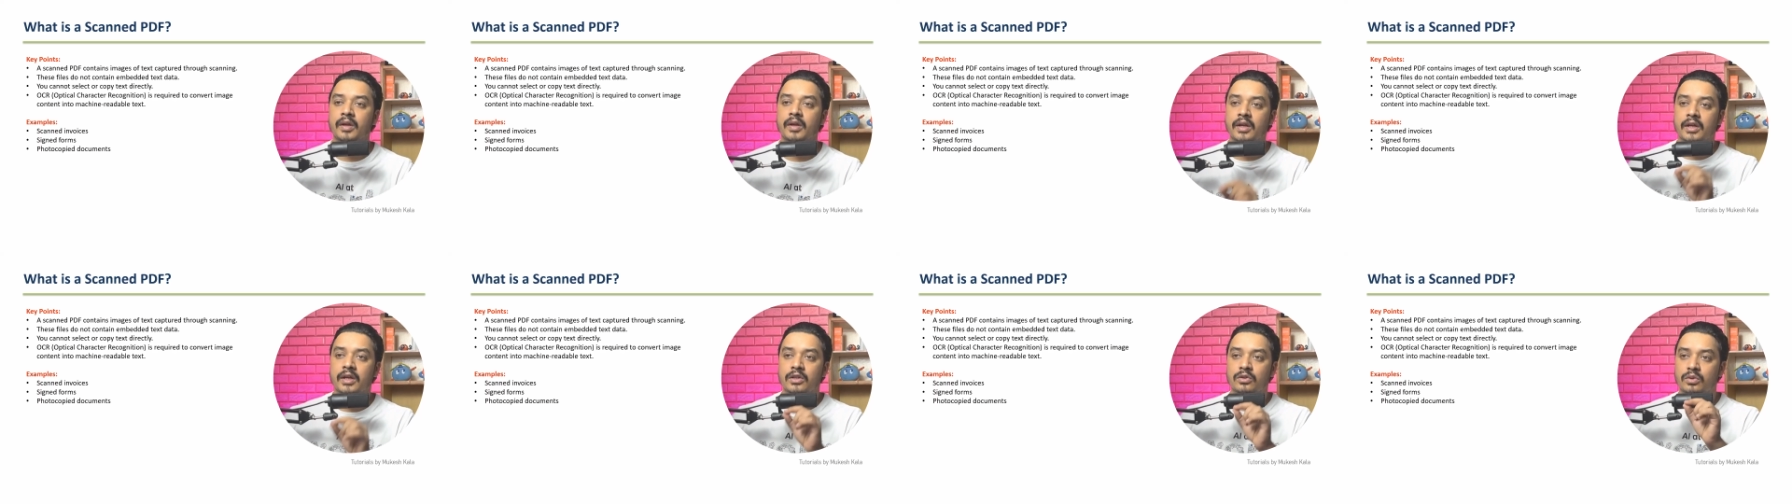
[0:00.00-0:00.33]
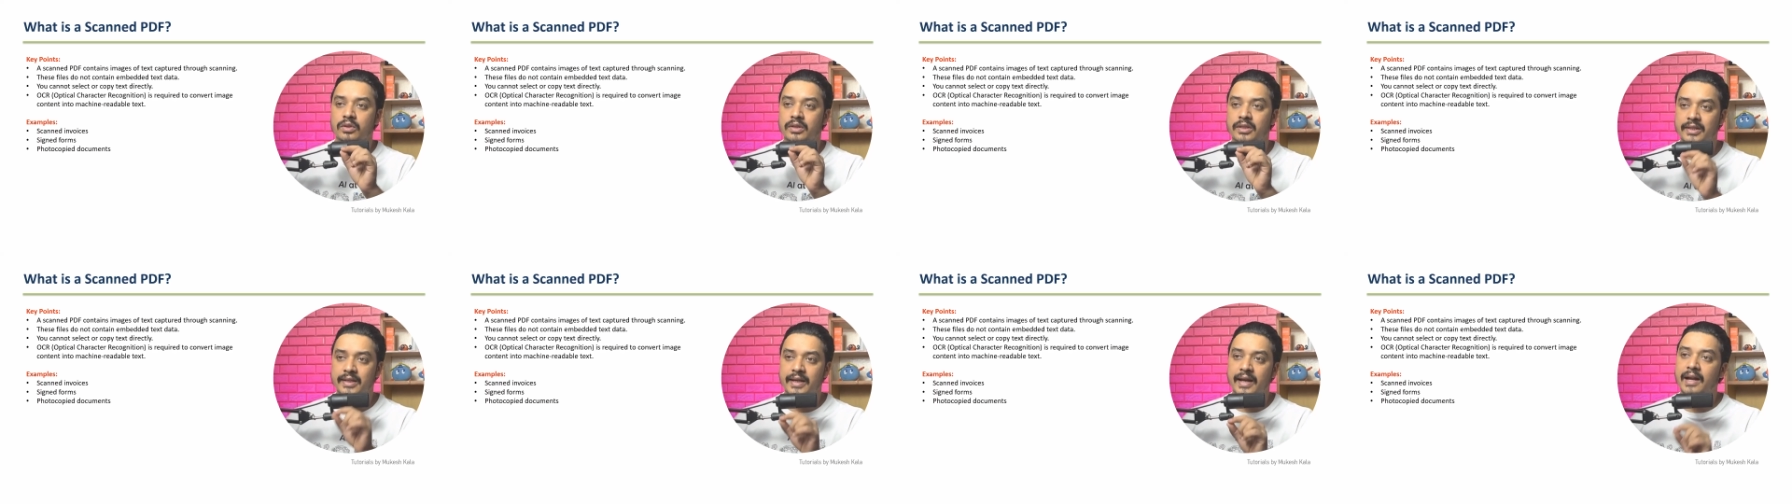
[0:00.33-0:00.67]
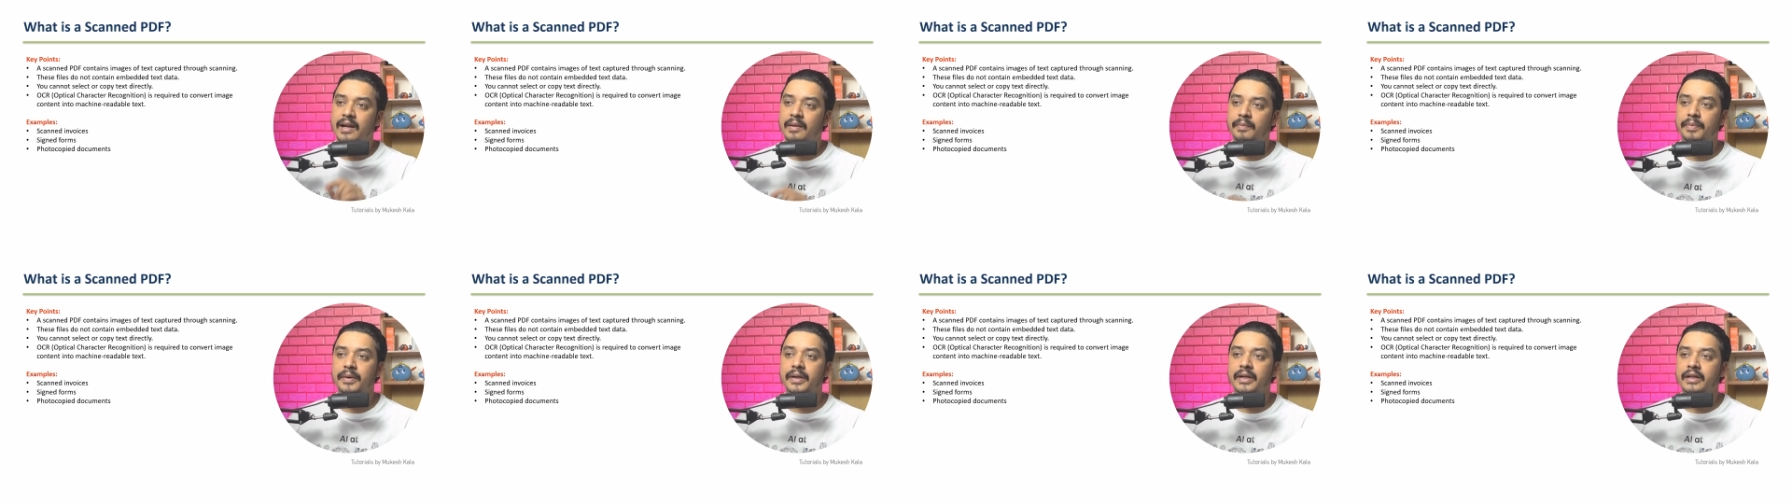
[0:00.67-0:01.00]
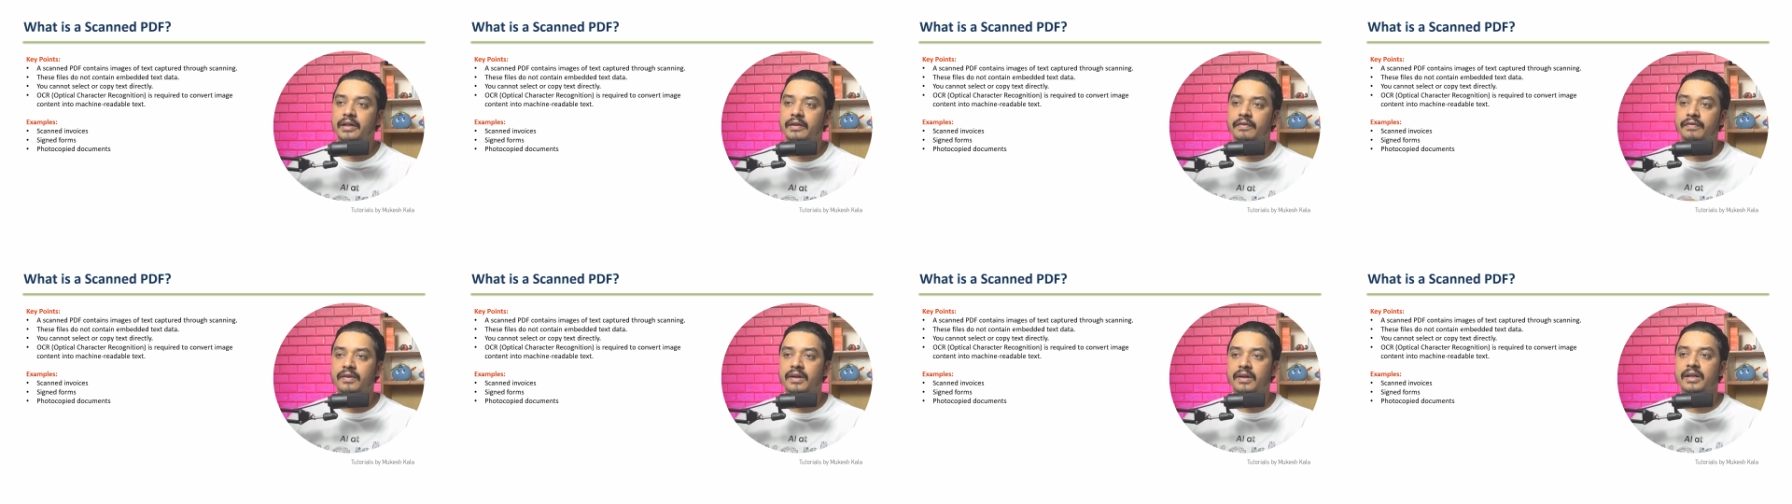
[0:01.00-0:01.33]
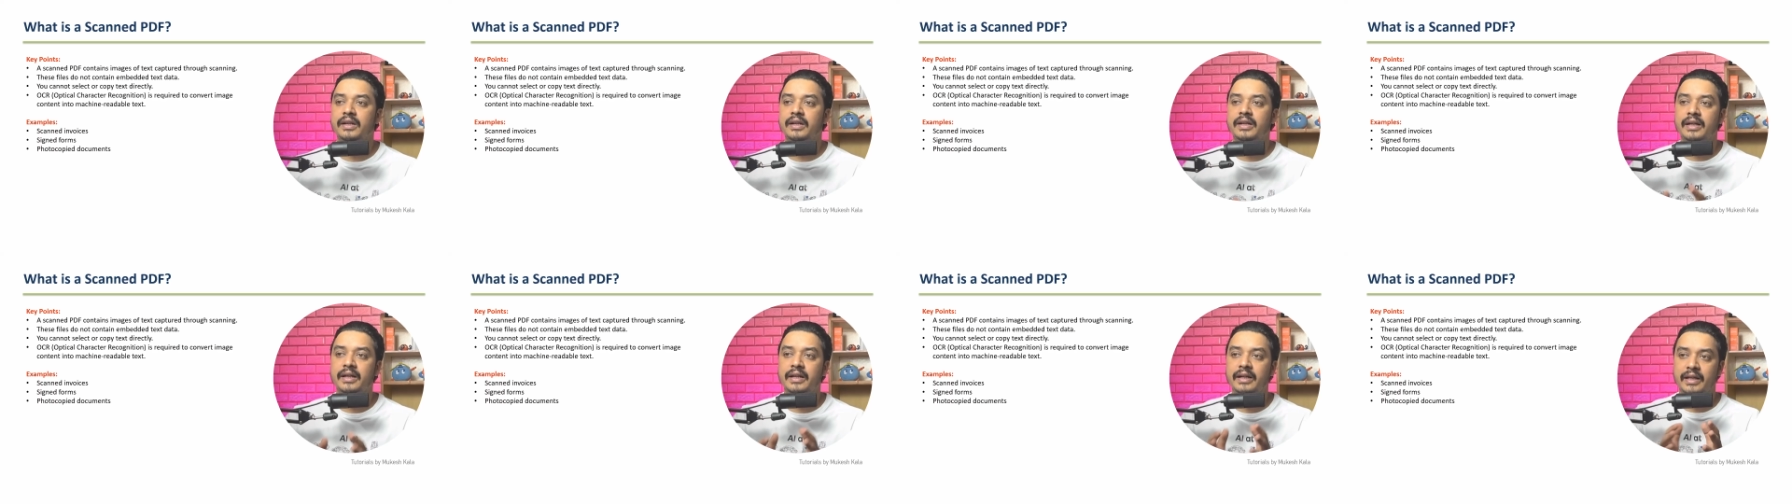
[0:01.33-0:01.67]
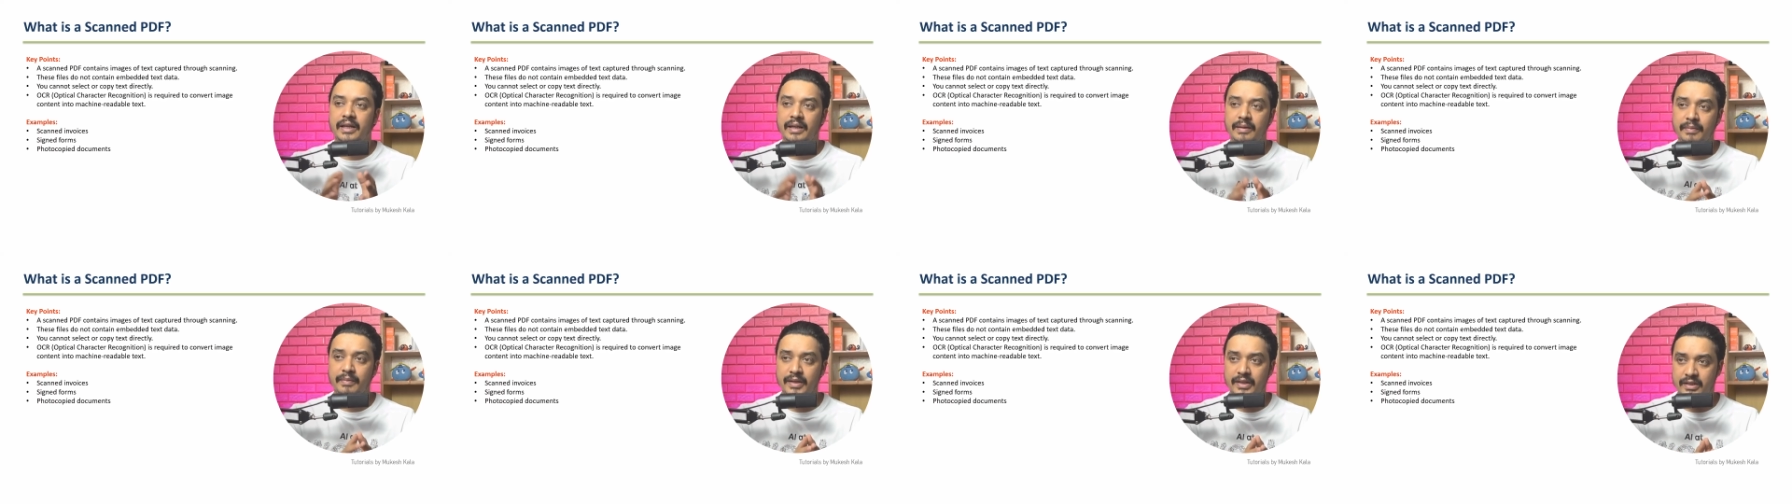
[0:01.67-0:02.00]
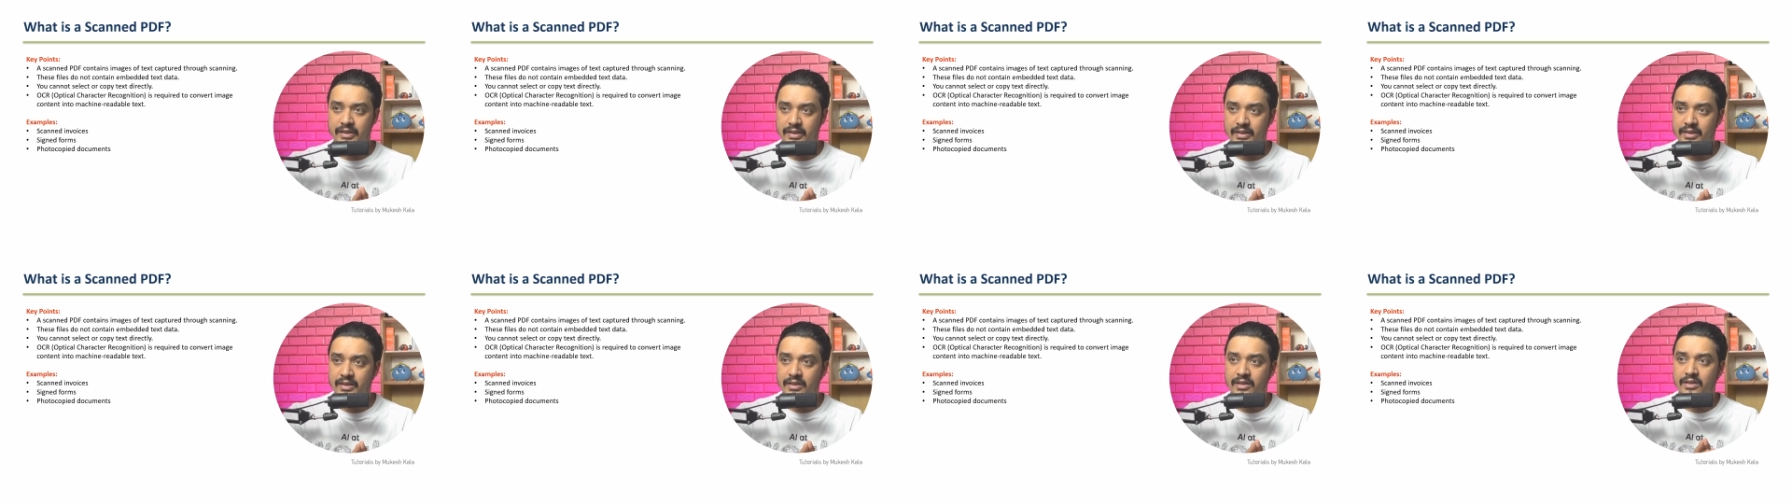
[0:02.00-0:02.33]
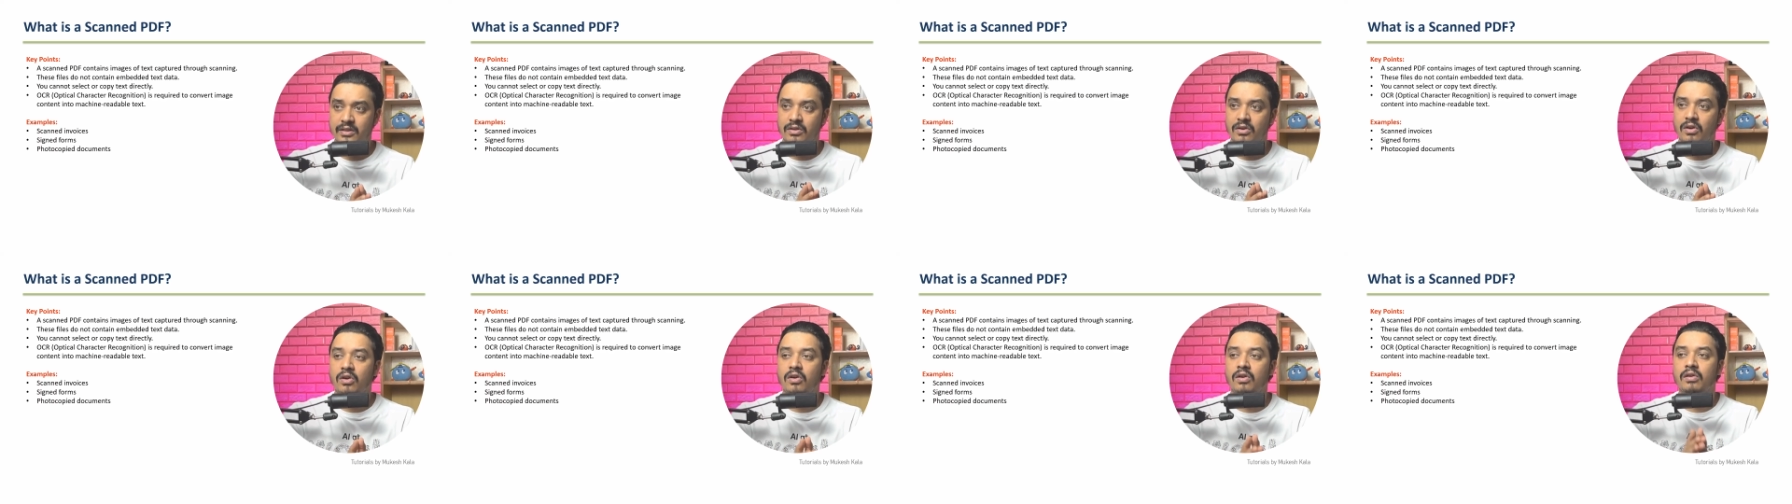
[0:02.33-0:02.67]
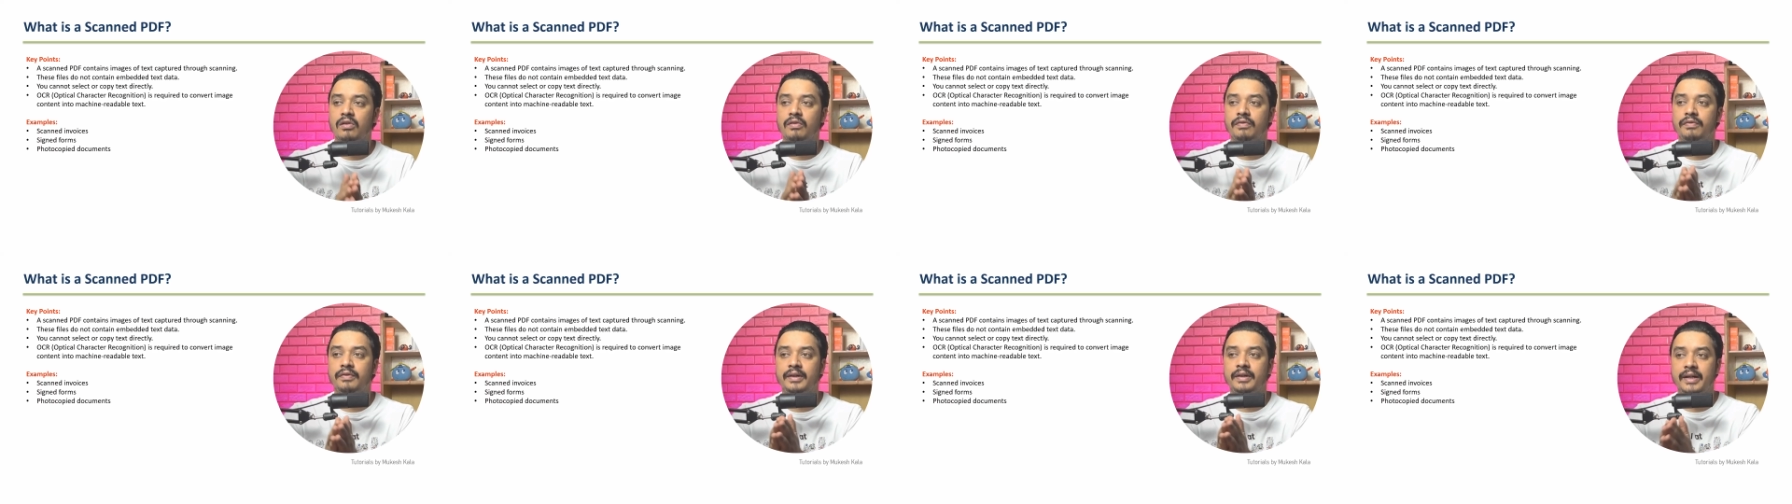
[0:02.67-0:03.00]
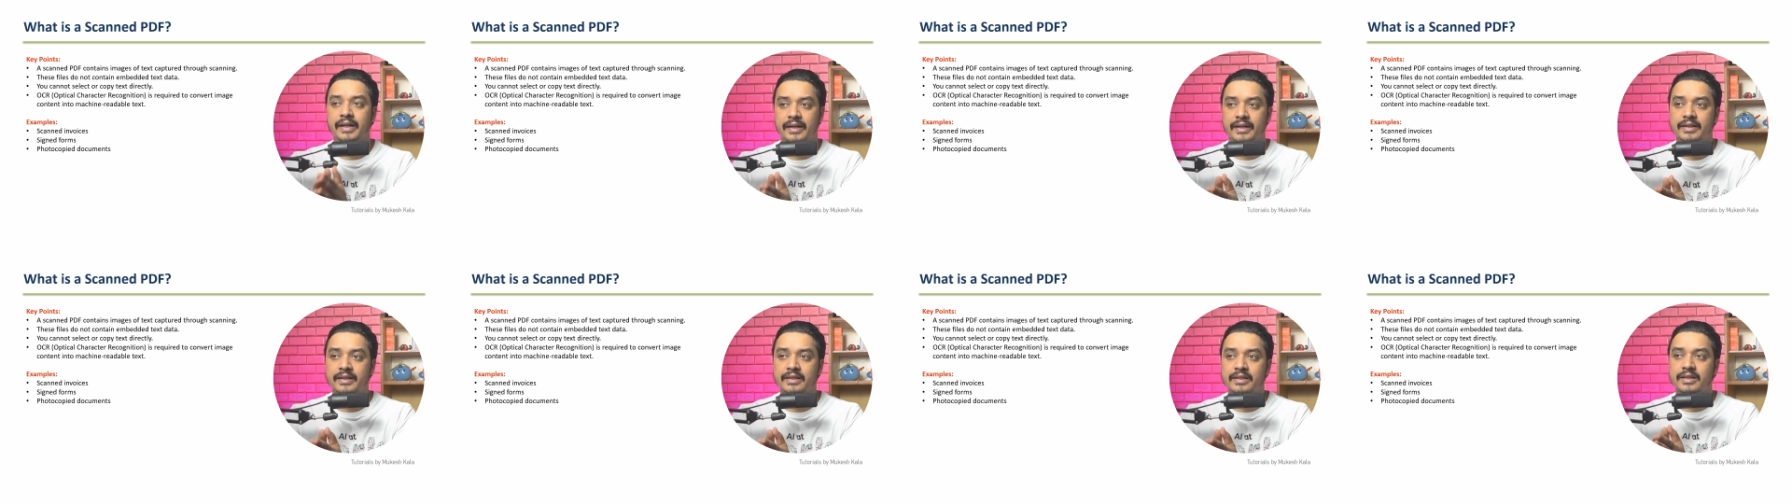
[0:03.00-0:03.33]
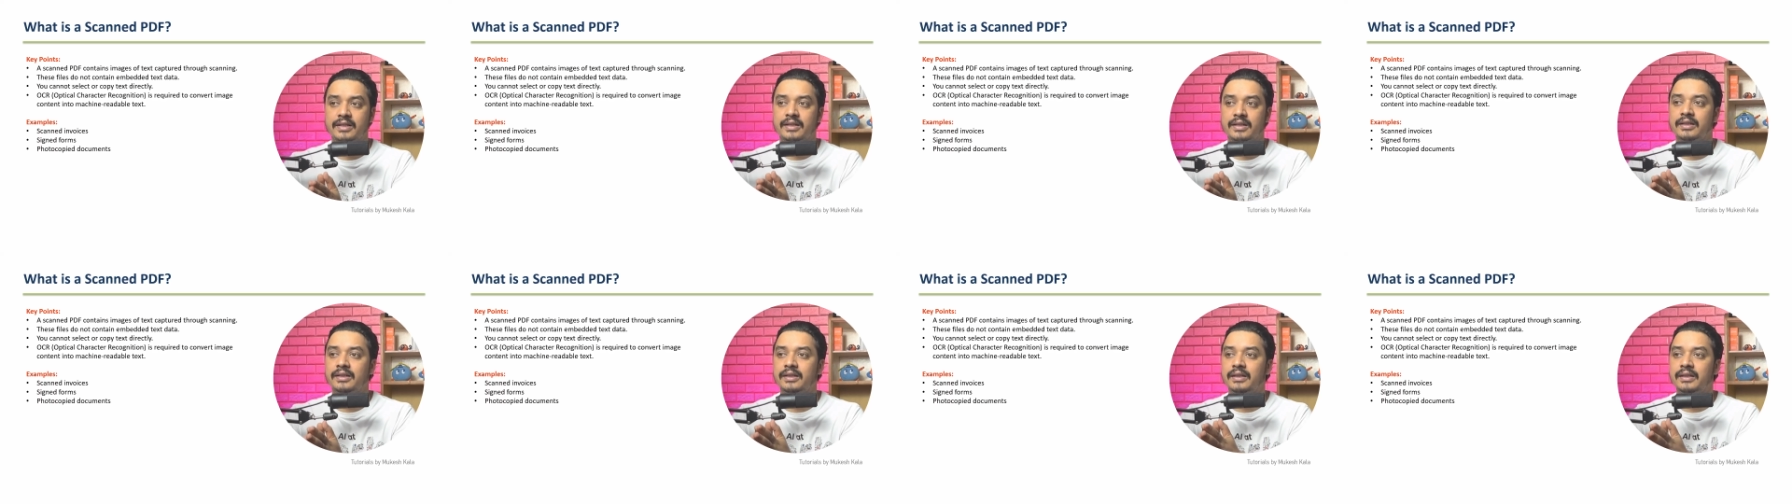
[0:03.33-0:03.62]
so a scanned PDF contain images of text